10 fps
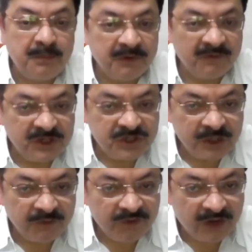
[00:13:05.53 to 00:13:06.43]

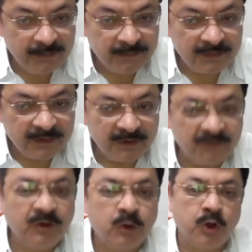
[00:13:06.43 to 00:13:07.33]
Prevention of crime?
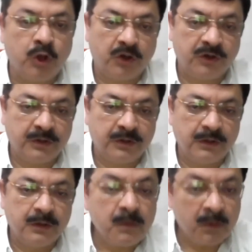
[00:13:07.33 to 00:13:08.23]
We could not.
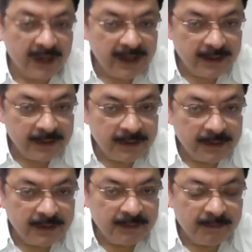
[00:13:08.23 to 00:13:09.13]
Why?
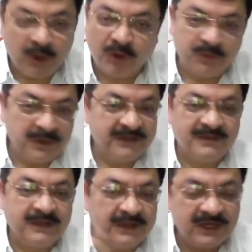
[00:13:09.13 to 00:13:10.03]
Because we didn't
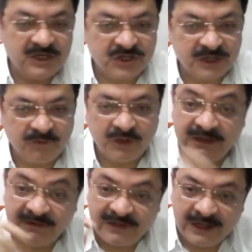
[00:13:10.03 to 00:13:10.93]
see the danger. We
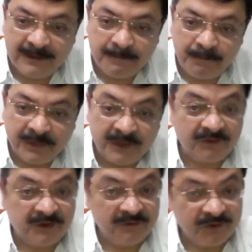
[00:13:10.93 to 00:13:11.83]
didn't see
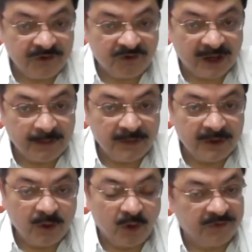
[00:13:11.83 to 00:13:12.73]
this different crime
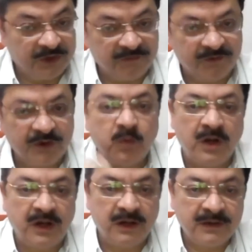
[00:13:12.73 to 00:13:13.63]
of a different
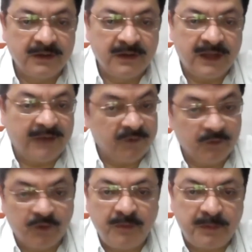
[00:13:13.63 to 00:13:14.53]
world. And we
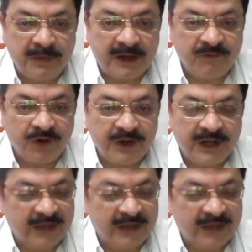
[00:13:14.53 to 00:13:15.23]
were not prepared for it.